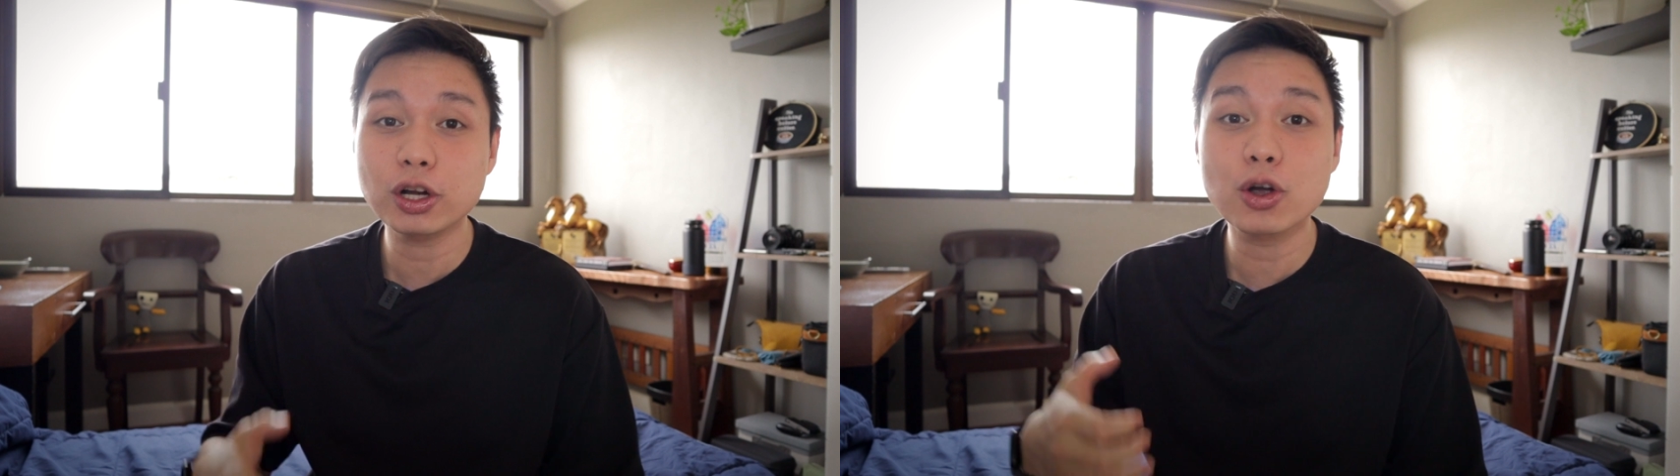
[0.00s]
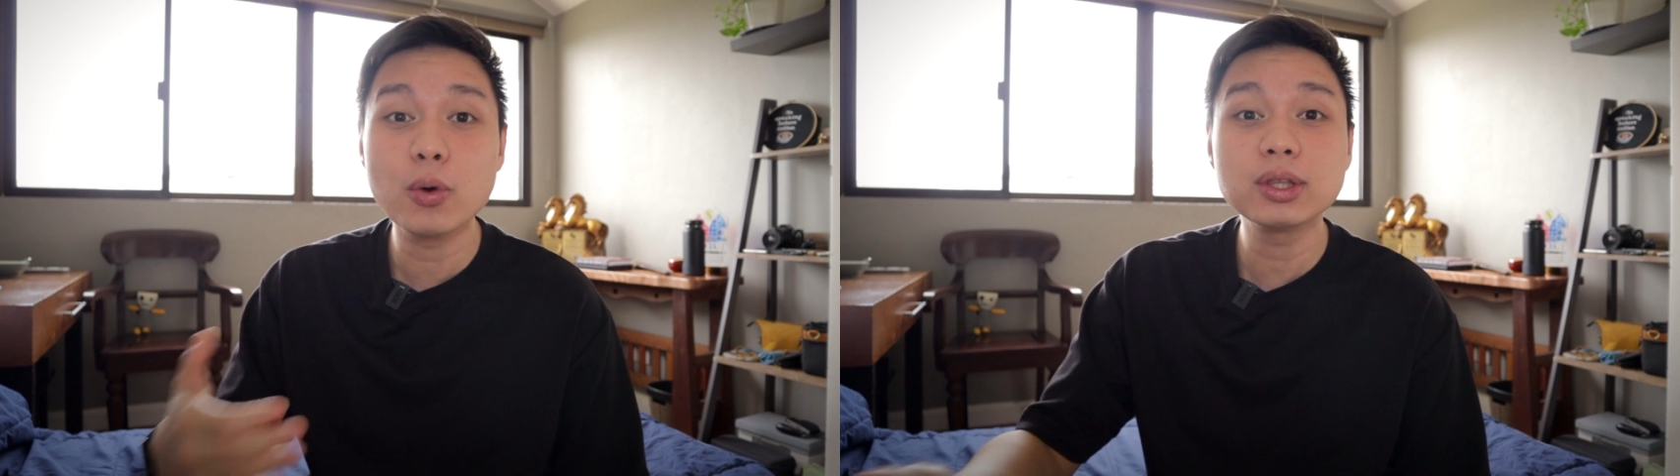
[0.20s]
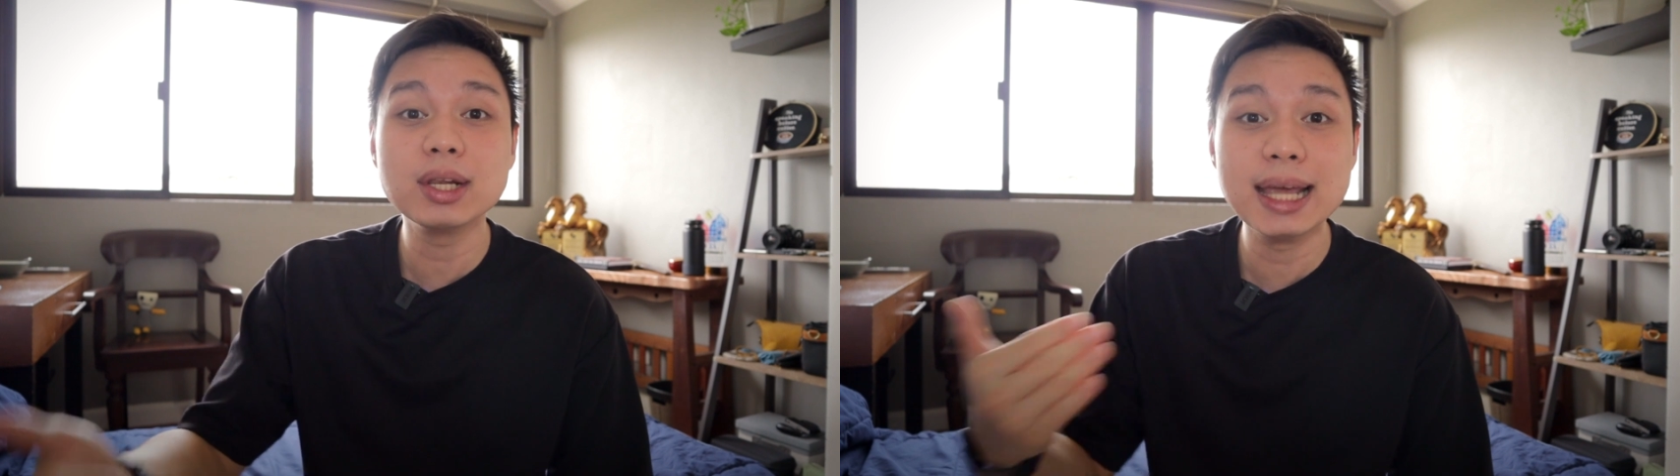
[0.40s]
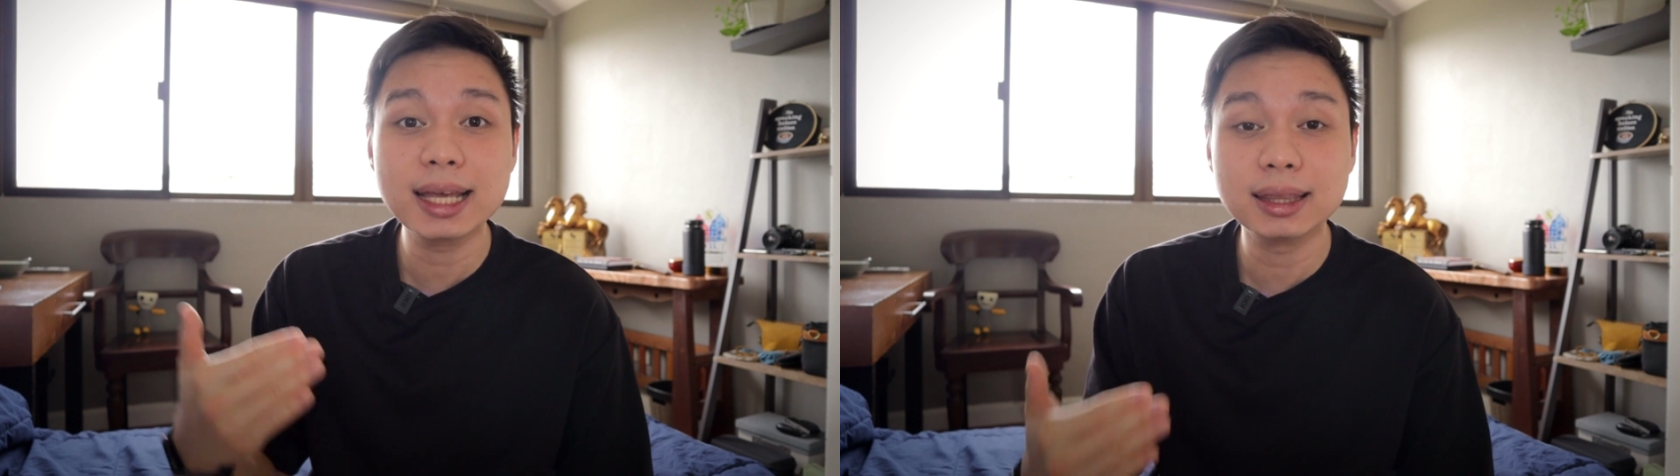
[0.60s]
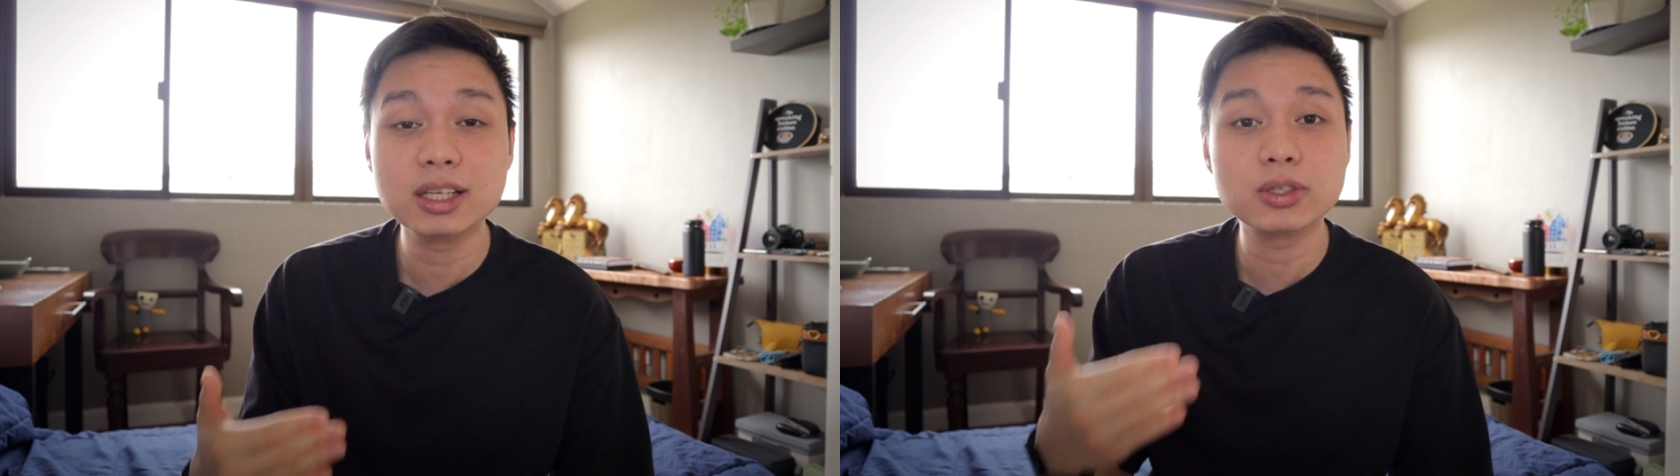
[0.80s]
you're going to
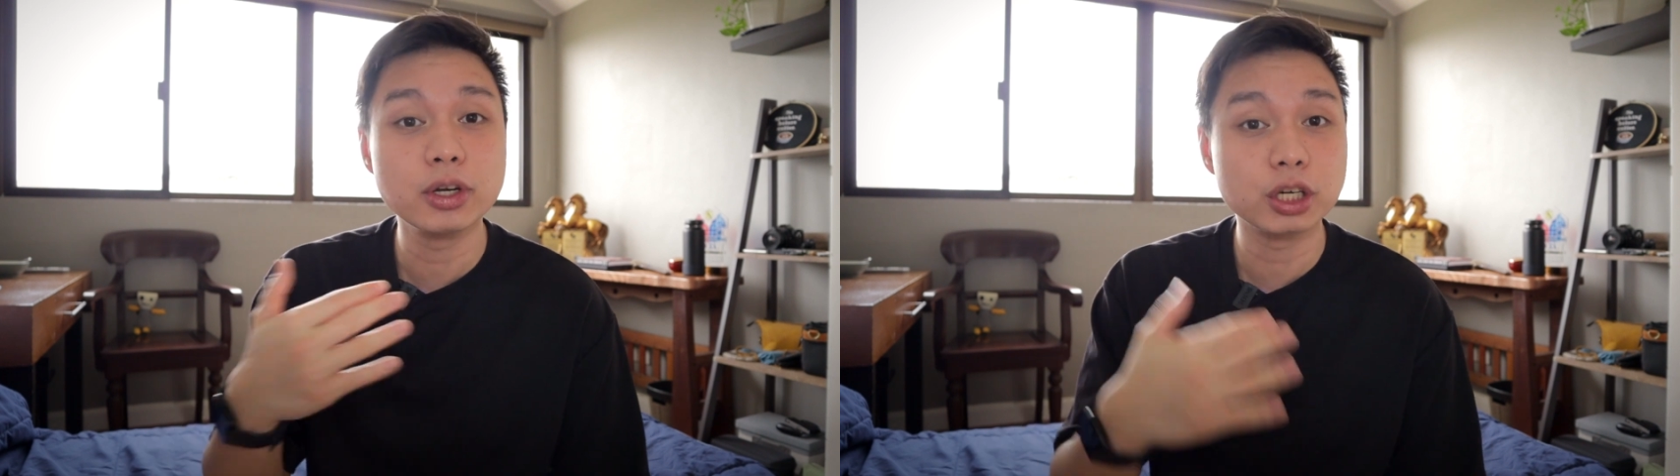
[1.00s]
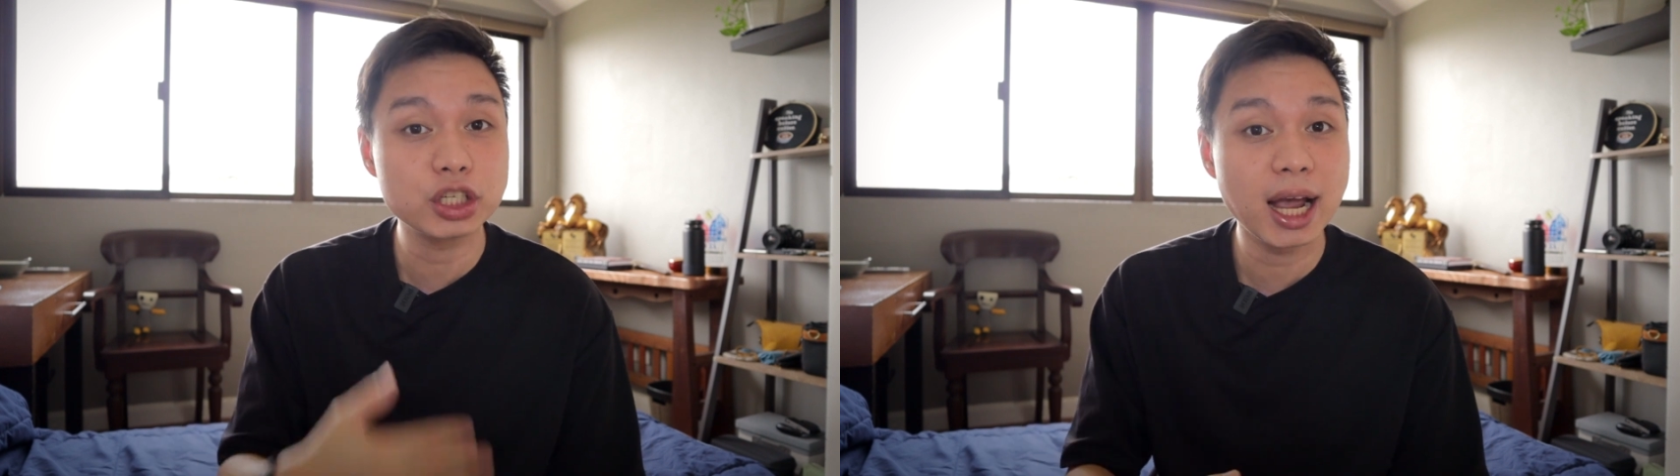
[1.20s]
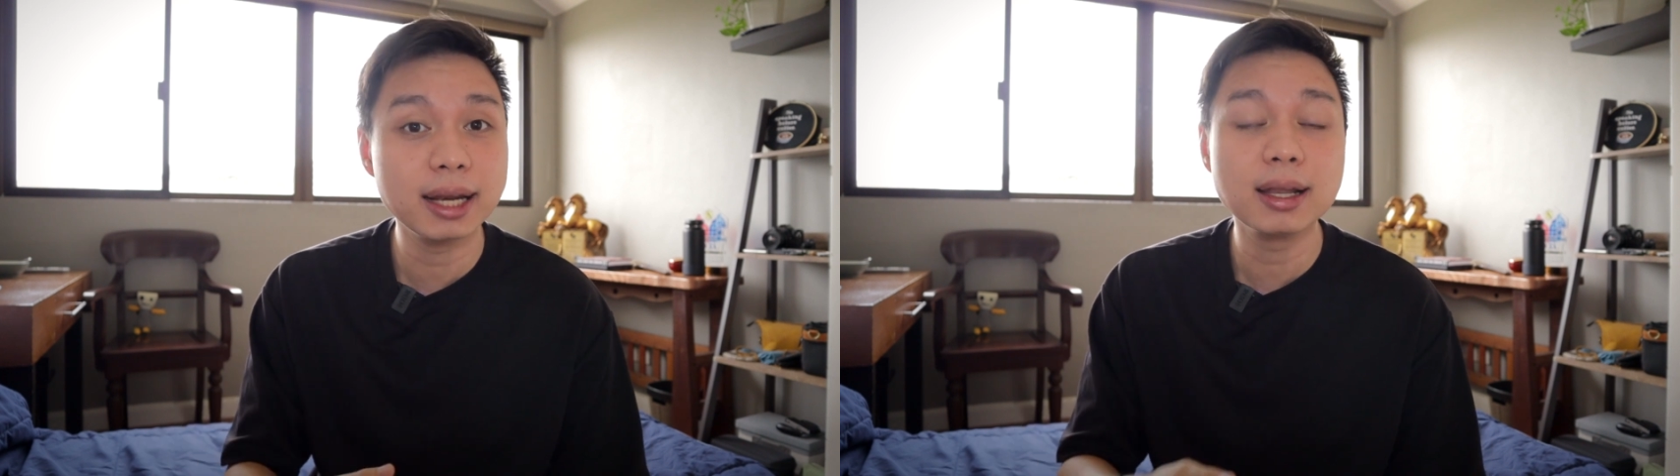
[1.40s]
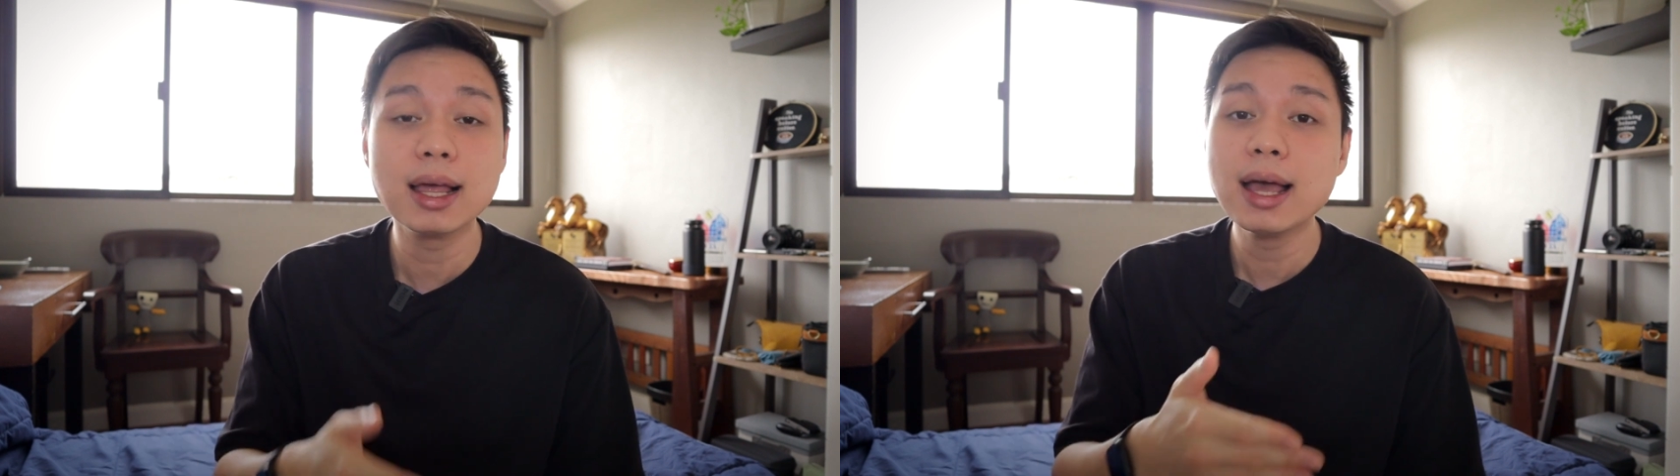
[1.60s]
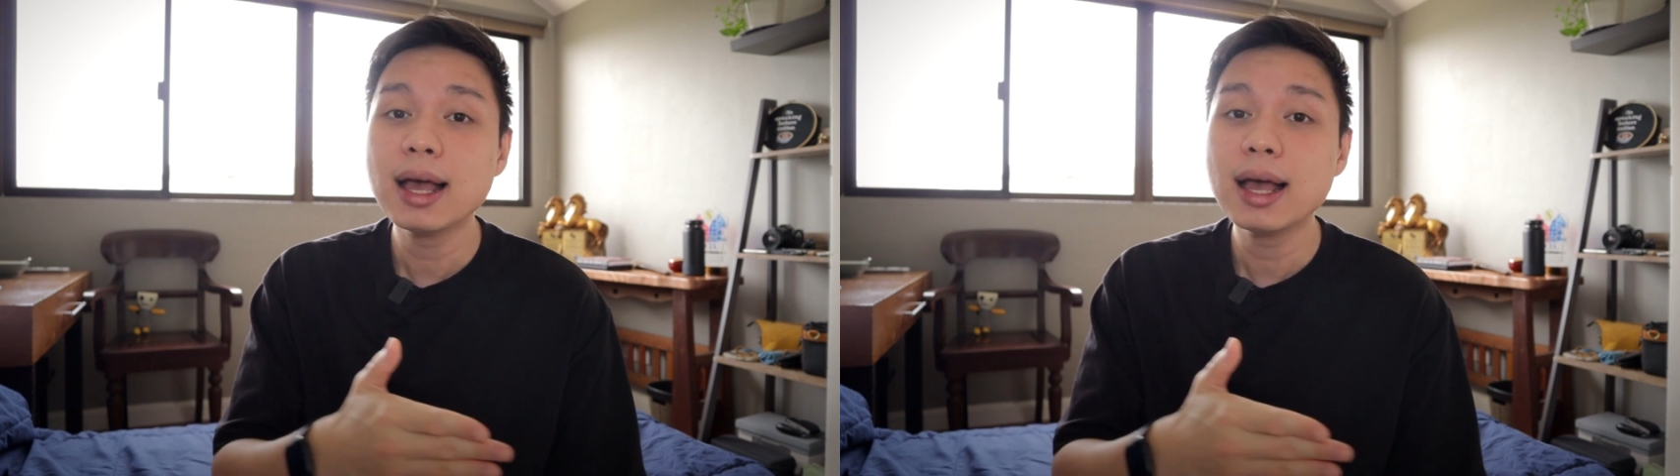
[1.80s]
link this to your channel